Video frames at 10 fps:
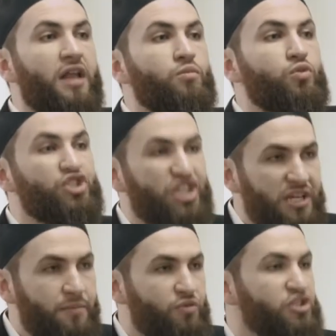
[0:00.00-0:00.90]
Al
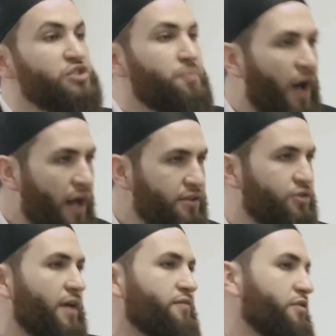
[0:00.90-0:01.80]
Mujib
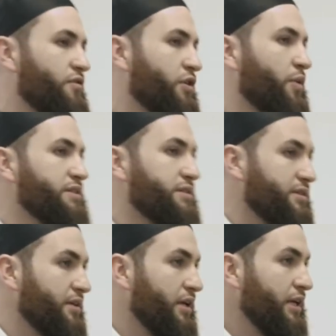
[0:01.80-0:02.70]
responded to every
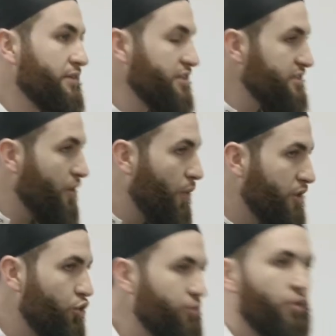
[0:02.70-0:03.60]
request. This is the
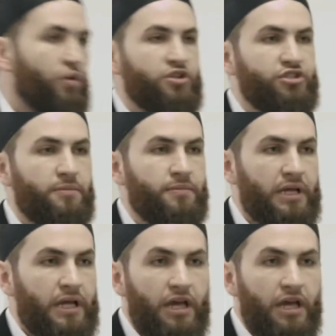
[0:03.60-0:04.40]
one whom you worship.